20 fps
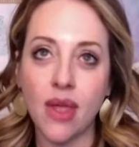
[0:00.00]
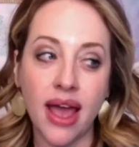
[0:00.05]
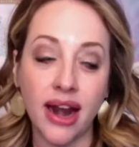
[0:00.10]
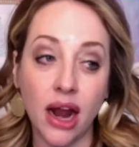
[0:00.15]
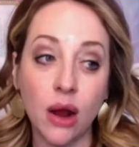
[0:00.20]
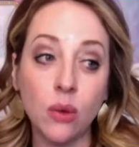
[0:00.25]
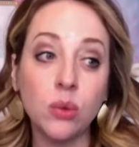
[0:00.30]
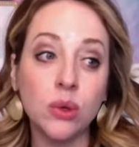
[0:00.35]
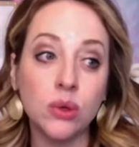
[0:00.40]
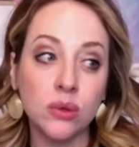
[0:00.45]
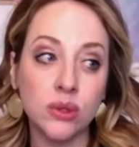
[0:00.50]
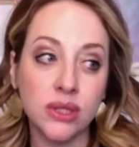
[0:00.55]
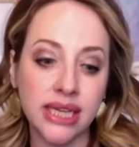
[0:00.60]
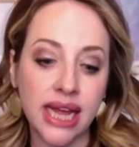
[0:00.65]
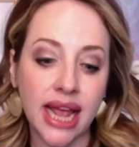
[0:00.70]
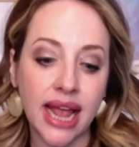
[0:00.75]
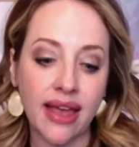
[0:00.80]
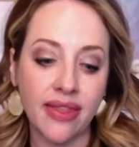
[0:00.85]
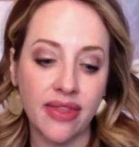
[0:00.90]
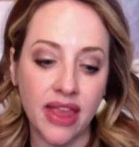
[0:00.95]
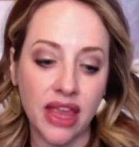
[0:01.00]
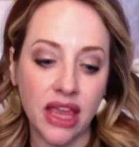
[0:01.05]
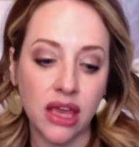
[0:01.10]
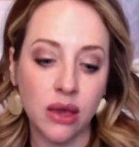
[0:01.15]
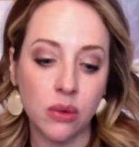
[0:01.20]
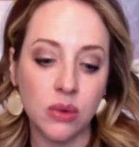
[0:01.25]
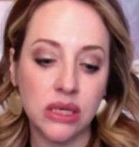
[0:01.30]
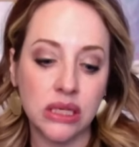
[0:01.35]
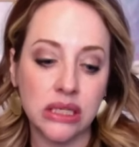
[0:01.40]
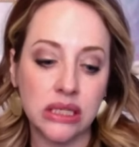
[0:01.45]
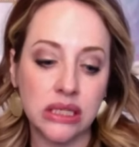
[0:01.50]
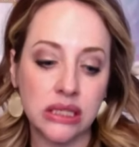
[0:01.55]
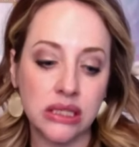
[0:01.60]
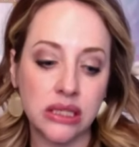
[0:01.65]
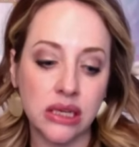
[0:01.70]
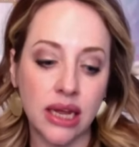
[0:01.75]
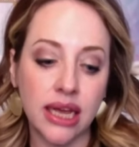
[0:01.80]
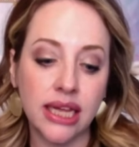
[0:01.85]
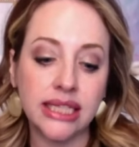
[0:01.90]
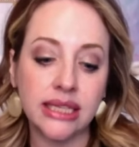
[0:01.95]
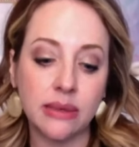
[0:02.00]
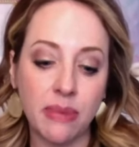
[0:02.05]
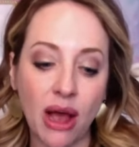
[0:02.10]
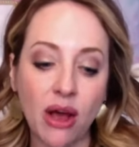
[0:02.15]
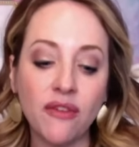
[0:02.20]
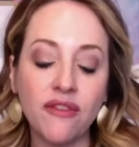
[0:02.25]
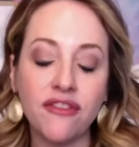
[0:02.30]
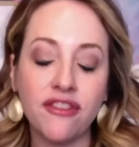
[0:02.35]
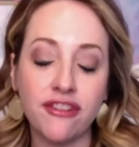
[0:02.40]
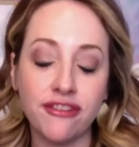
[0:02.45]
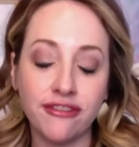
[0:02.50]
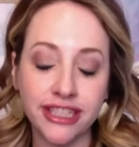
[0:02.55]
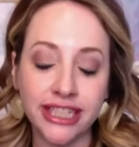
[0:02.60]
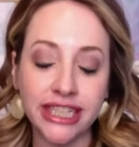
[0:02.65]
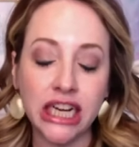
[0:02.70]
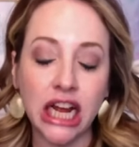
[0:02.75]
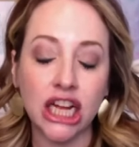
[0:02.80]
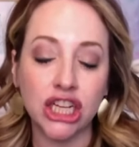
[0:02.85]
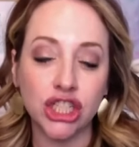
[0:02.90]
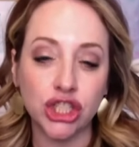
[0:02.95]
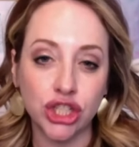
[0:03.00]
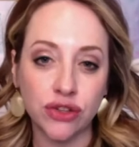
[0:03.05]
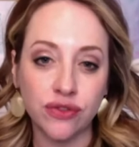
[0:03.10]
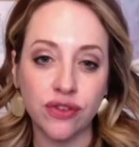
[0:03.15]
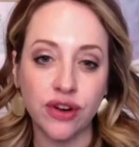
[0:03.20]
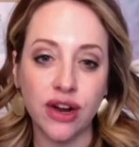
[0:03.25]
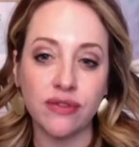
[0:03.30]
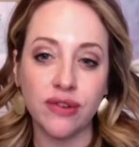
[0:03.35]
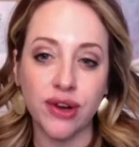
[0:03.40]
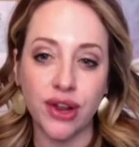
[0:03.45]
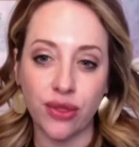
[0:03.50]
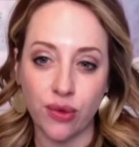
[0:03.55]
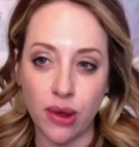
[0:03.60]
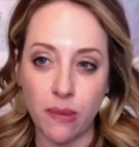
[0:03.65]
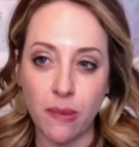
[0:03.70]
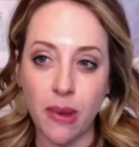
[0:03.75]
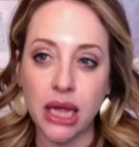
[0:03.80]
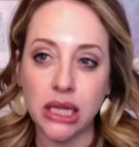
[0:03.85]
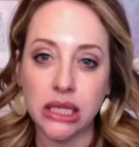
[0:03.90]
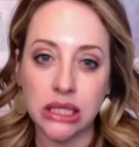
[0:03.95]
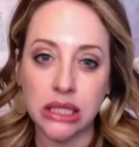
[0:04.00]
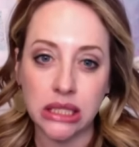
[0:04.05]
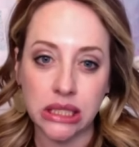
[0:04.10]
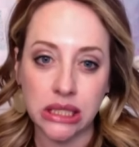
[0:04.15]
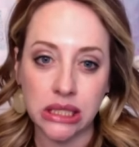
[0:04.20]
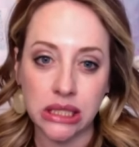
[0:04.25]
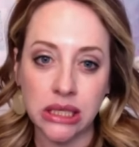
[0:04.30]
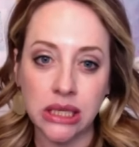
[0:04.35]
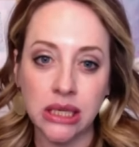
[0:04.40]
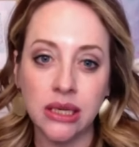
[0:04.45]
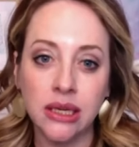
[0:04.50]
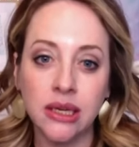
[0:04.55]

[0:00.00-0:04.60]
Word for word: And I will say, I think it was it's about fifteen hundred for every three months